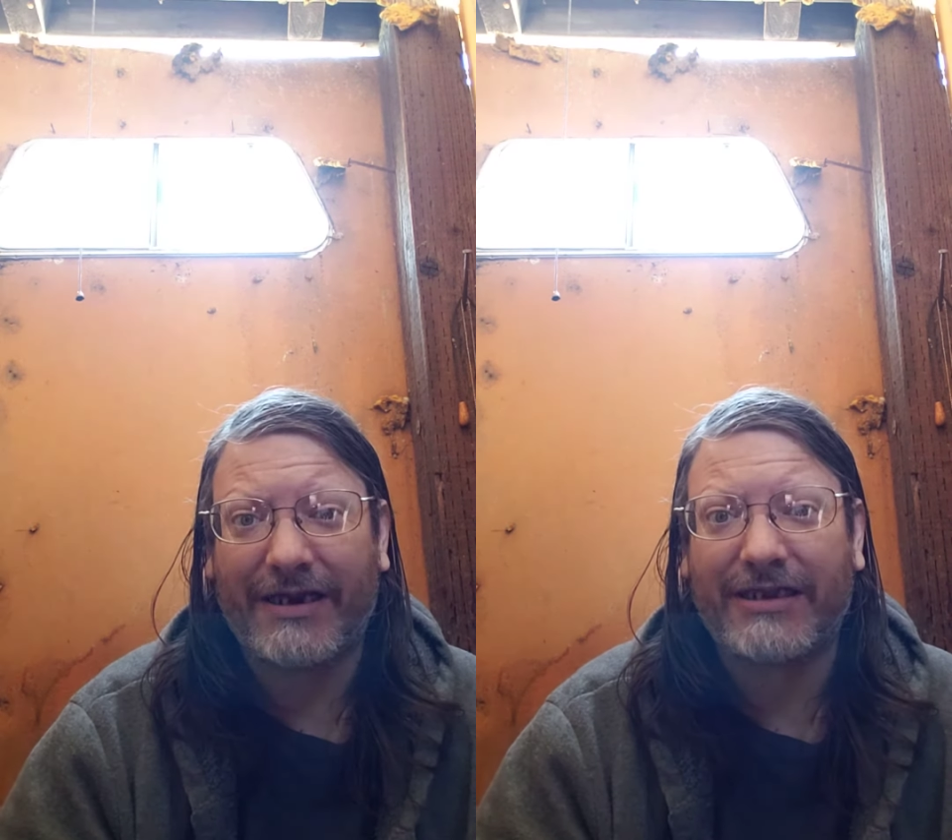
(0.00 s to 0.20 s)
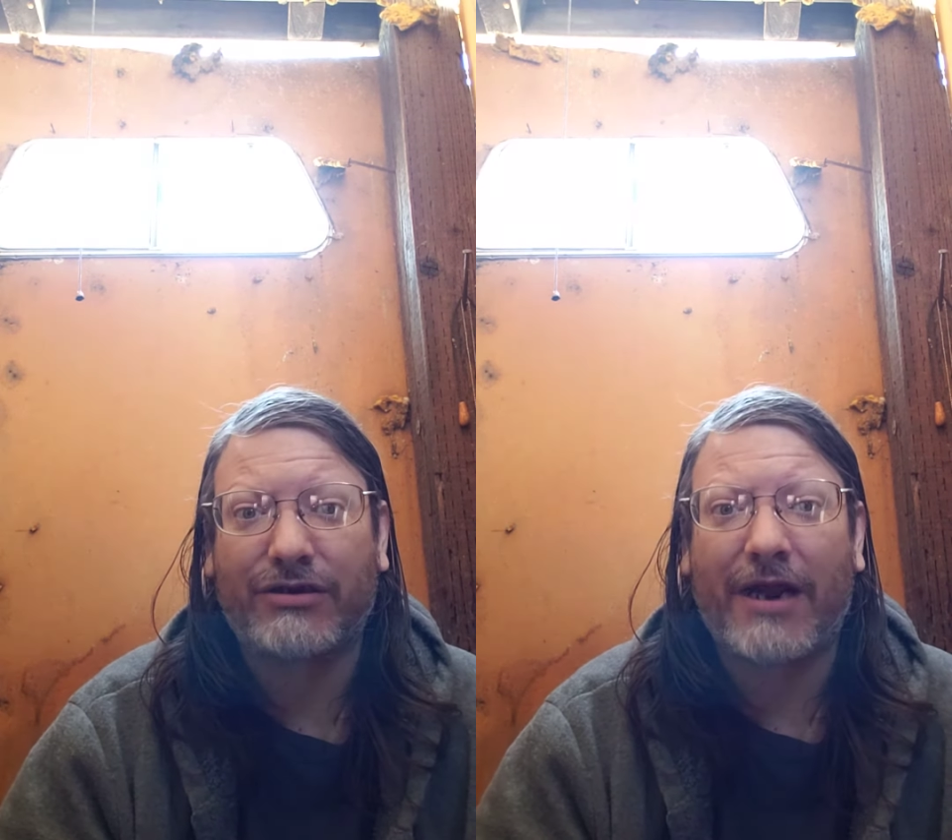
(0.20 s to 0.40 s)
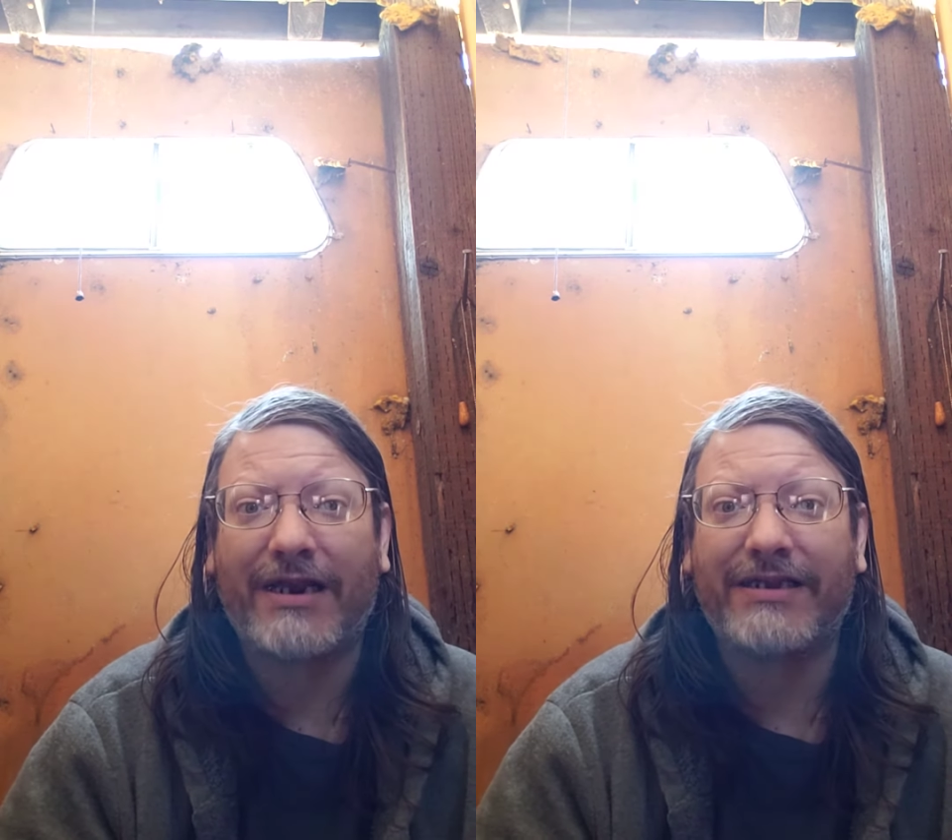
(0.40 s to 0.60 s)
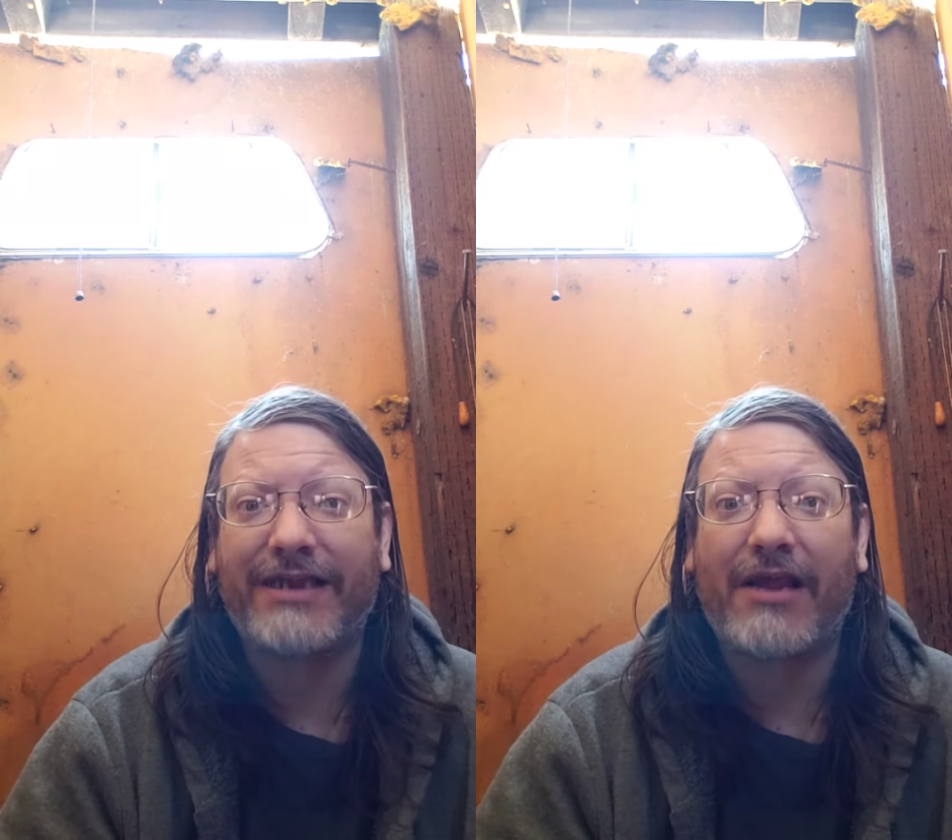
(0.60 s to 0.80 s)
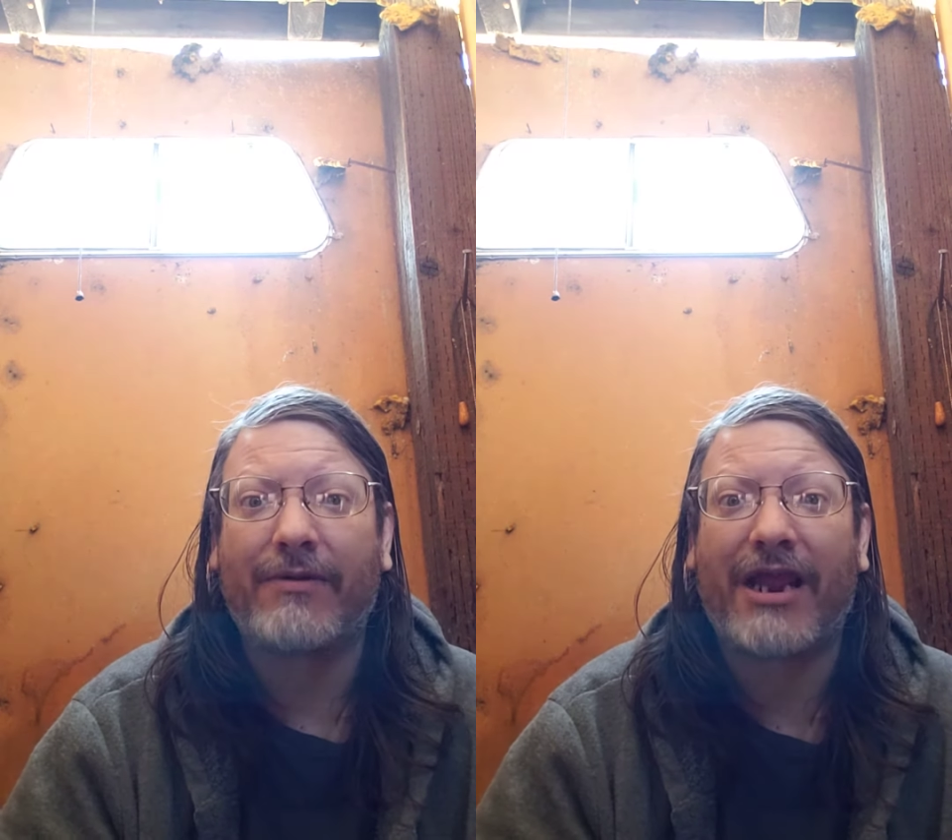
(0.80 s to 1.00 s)
is trying to
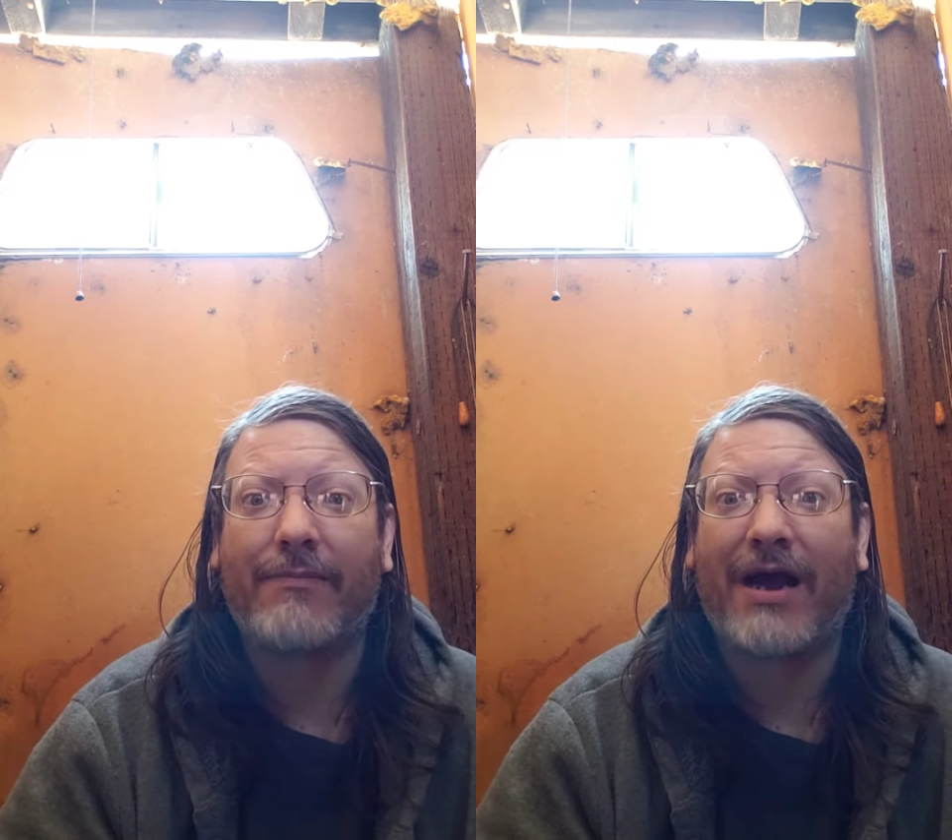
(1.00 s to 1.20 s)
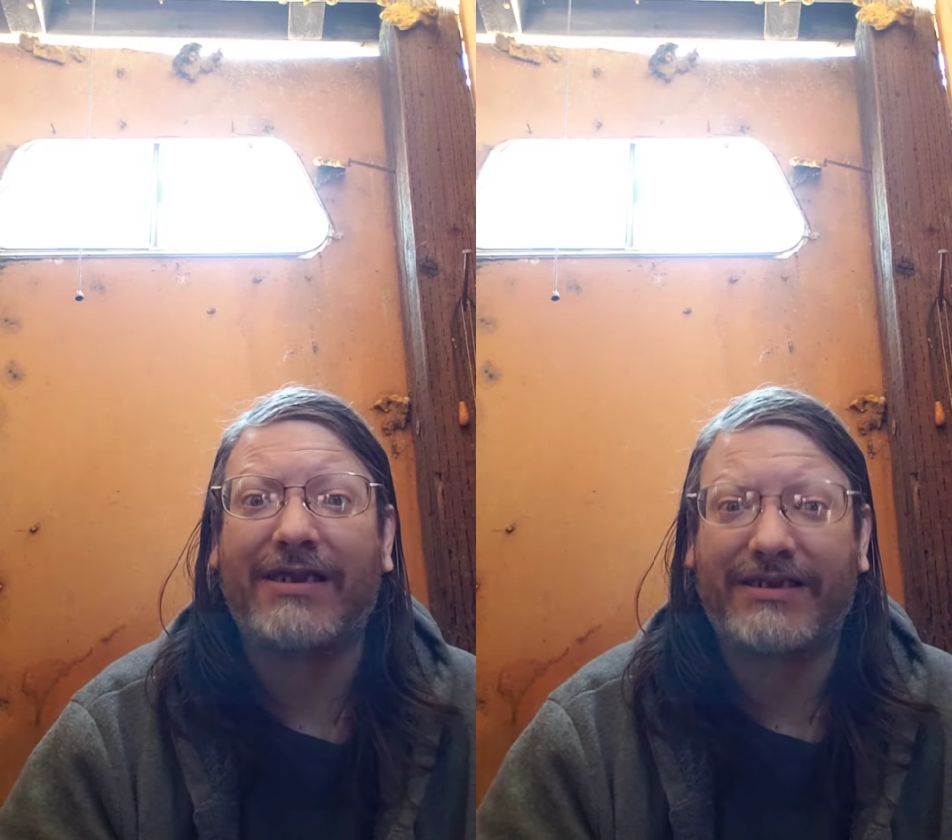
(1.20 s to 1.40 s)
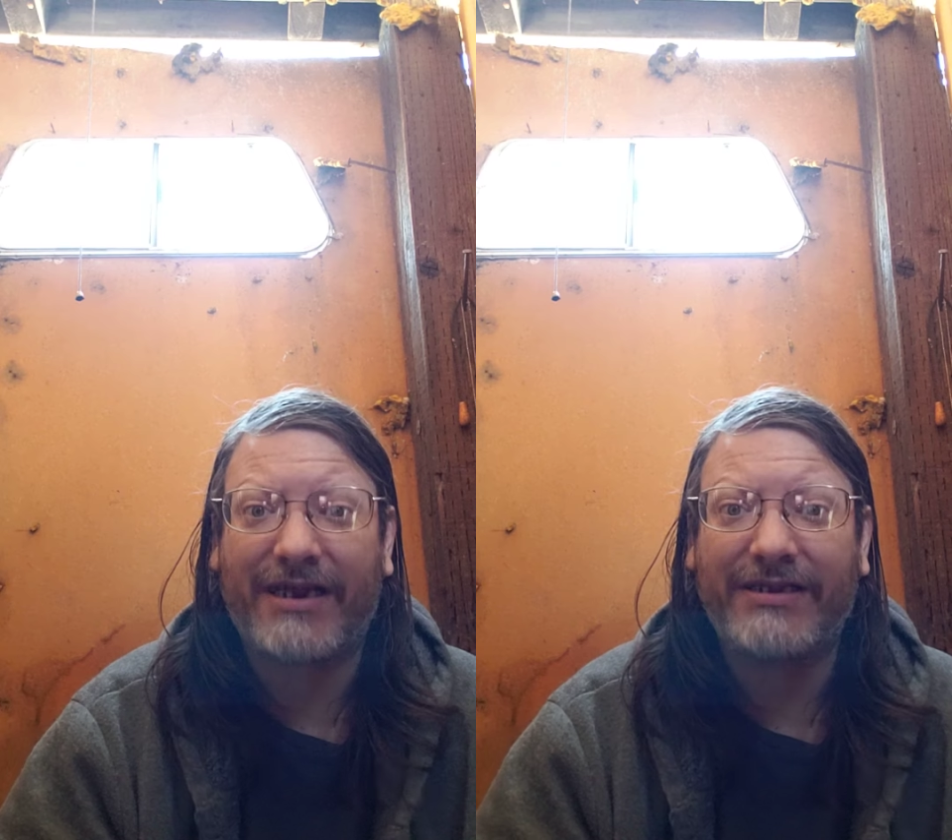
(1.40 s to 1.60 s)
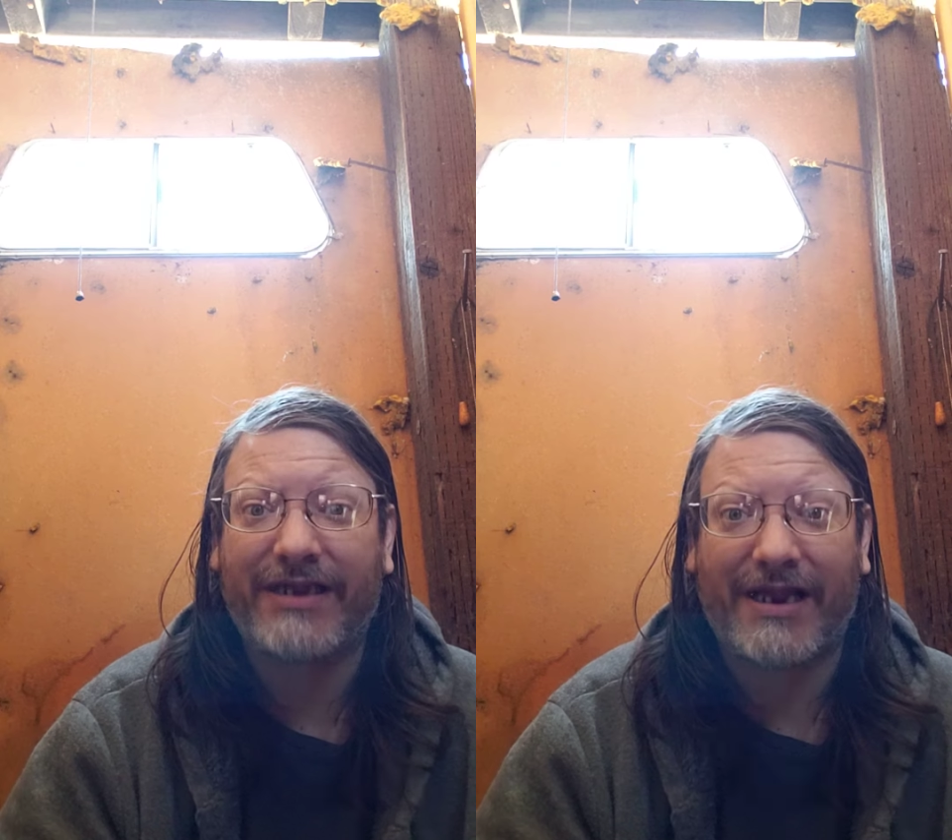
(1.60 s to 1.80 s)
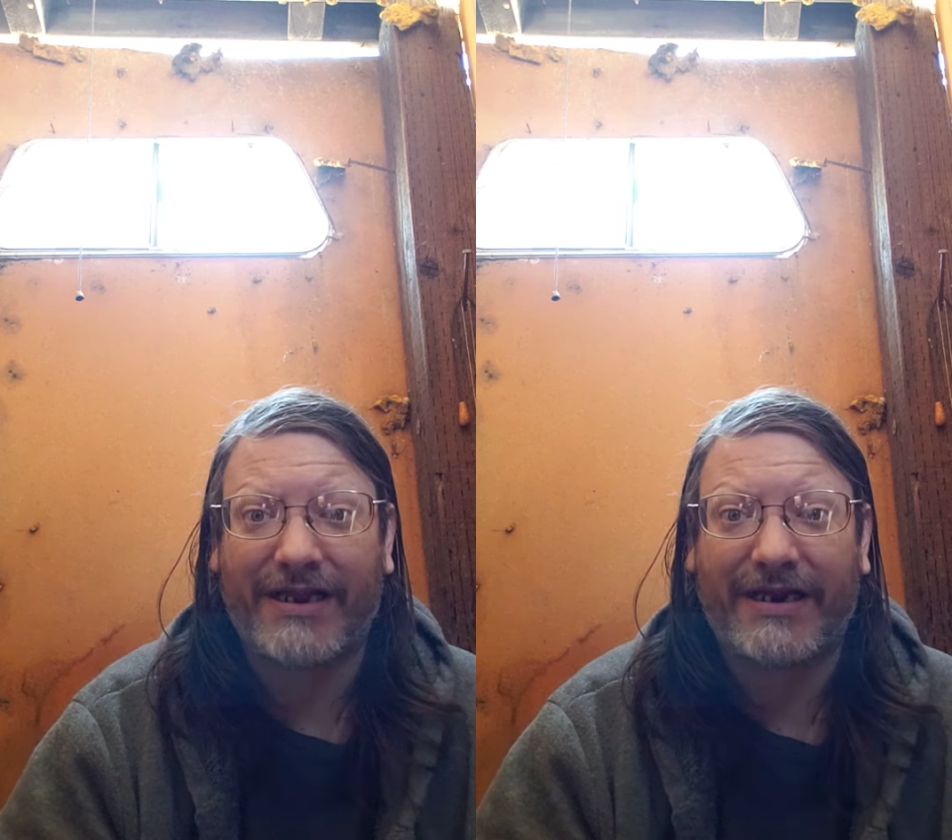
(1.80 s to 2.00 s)
take my son's
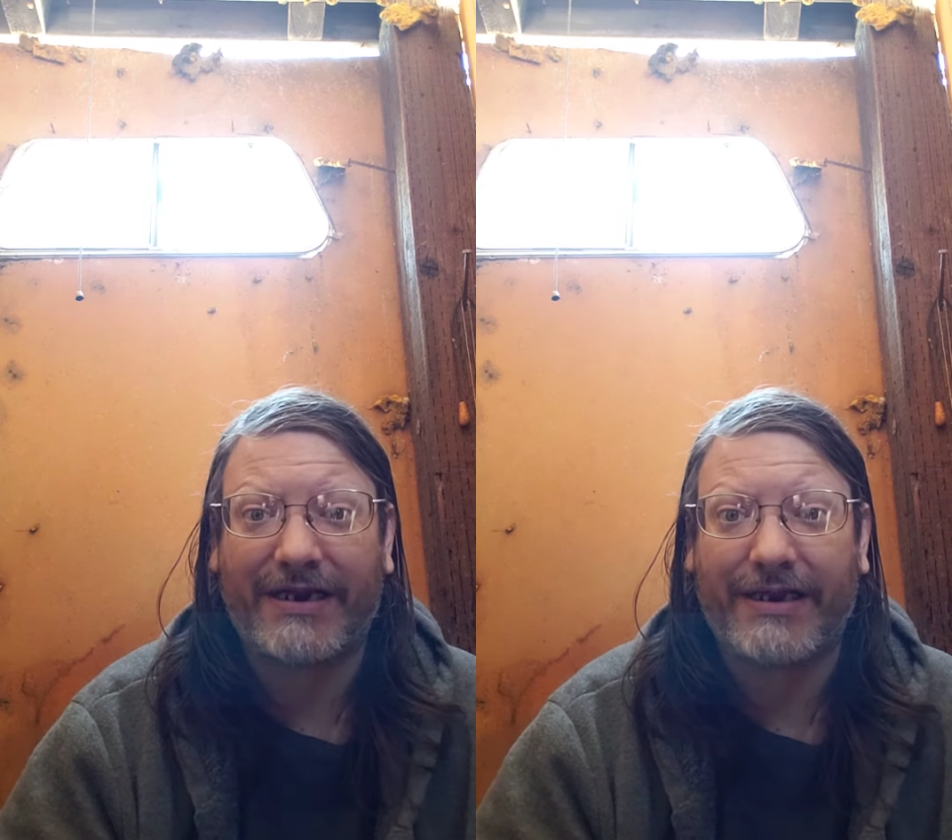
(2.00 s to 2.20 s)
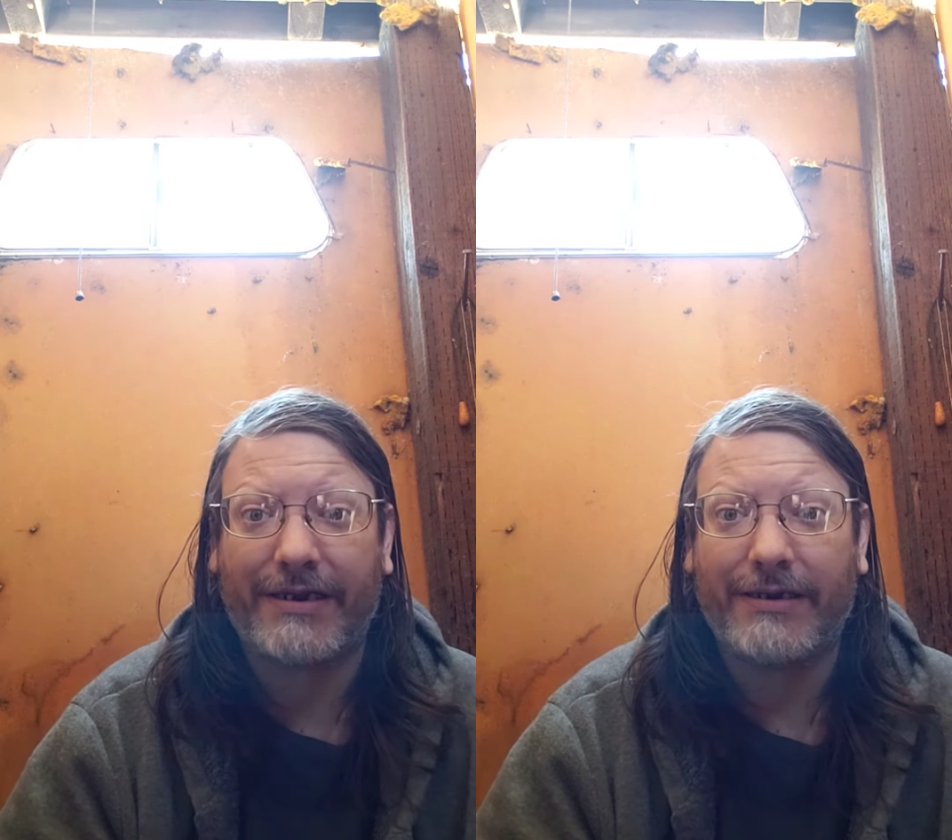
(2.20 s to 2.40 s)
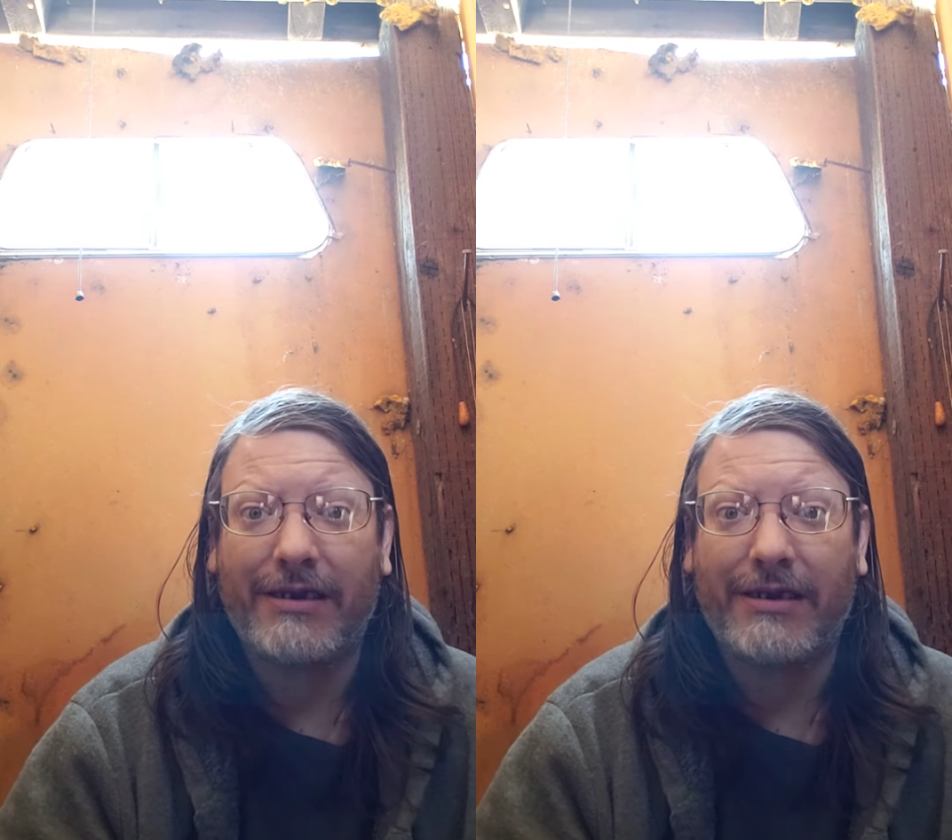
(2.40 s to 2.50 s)
identity.